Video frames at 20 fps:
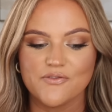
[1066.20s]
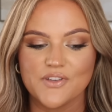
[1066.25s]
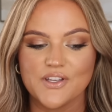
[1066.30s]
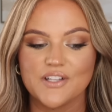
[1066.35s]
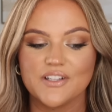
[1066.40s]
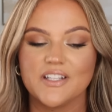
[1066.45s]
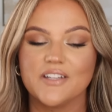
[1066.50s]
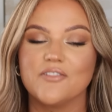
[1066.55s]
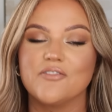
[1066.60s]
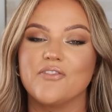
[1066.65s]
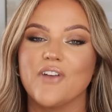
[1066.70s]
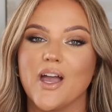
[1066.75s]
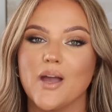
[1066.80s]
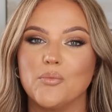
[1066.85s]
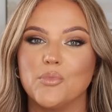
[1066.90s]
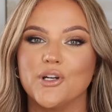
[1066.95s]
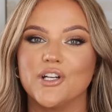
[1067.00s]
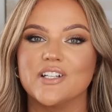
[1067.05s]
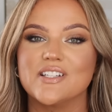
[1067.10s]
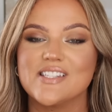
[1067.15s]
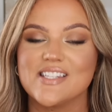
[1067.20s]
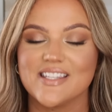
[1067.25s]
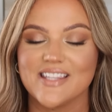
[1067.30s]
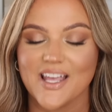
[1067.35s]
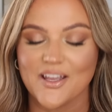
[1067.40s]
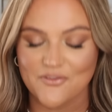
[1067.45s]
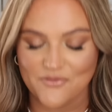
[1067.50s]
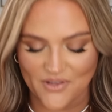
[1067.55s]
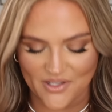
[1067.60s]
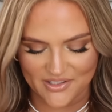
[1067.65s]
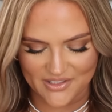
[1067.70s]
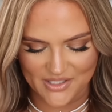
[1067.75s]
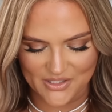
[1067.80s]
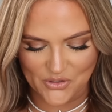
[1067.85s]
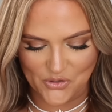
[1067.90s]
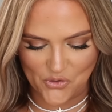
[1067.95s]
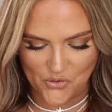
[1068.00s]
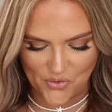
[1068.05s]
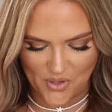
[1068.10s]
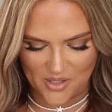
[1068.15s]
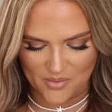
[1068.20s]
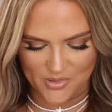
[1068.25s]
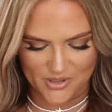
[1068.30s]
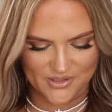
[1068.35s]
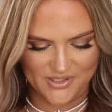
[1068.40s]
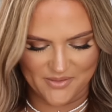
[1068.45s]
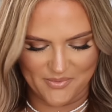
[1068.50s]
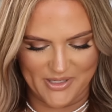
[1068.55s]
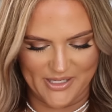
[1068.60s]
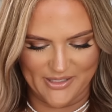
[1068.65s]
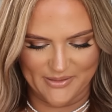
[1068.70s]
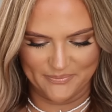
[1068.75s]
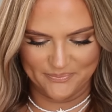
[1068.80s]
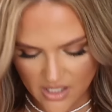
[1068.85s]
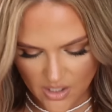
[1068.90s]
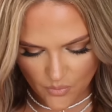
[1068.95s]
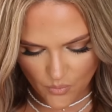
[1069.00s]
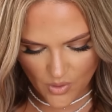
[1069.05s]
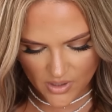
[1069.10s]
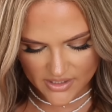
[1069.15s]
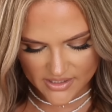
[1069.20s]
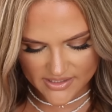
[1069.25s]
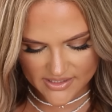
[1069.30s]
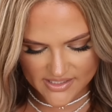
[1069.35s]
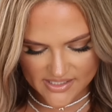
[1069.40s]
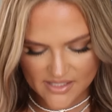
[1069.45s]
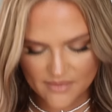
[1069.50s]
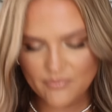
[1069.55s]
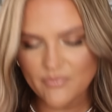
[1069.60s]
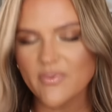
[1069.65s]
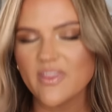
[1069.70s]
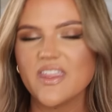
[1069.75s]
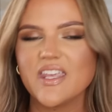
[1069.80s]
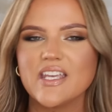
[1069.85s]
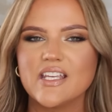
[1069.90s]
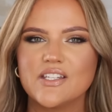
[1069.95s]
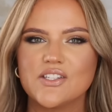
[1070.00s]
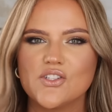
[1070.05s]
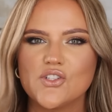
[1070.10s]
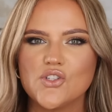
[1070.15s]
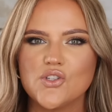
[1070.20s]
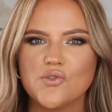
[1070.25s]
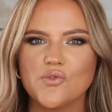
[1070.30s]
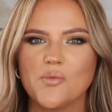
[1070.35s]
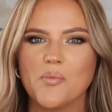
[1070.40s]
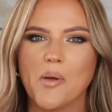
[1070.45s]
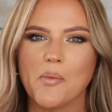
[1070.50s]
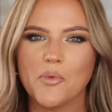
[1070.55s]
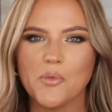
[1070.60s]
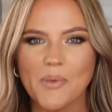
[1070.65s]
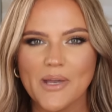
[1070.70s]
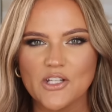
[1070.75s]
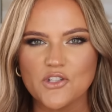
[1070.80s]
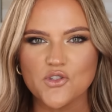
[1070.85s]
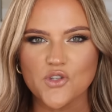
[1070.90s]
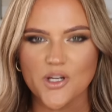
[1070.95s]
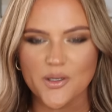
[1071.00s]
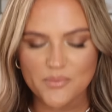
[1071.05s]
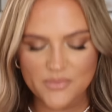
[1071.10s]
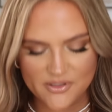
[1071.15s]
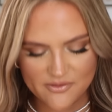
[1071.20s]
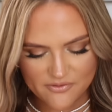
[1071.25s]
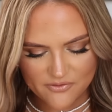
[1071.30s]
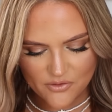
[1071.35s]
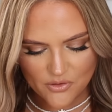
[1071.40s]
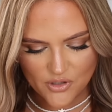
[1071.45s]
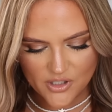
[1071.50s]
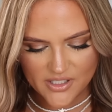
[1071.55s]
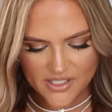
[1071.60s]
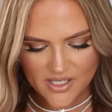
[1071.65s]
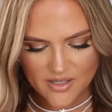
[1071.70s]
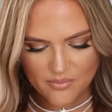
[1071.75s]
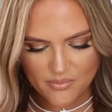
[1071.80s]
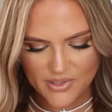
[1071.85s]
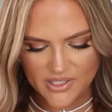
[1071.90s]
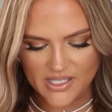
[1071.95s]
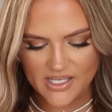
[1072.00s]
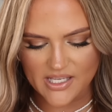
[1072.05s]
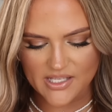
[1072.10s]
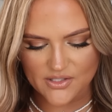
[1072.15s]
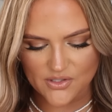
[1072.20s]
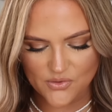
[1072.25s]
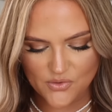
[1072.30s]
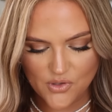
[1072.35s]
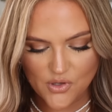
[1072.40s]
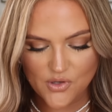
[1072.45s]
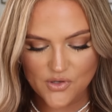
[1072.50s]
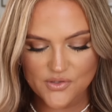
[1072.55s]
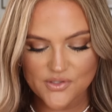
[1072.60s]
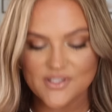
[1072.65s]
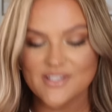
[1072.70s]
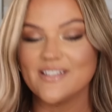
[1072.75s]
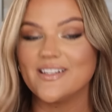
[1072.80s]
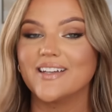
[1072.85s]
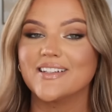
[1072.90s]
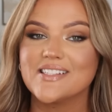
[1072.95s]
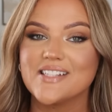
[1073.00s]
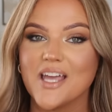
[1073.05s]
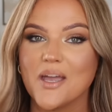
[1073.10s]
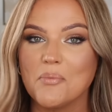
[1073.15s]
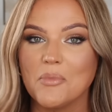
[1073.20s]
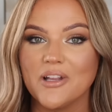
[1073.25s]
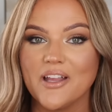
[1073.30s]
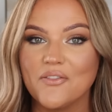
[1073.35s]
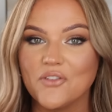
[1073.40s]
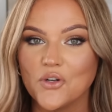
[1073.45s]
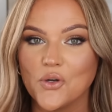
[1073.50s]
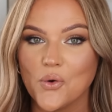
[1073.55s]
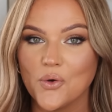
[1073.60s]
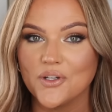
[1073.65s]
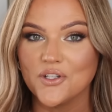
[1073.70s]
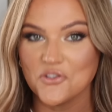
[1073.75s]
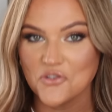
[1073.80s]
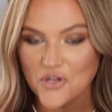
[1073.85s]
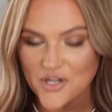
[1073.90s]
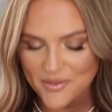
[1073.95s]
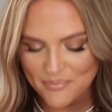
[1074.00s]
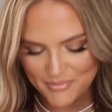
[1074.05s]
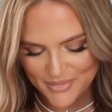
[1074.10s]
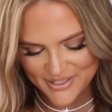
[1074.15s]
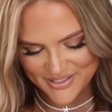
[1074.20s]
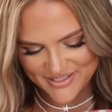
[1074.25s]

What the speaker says: feeling fabrics and that felt incredible to me. Then I wanted some things to remember my trip to Florida because who knows the next time I'll ever go on a trip.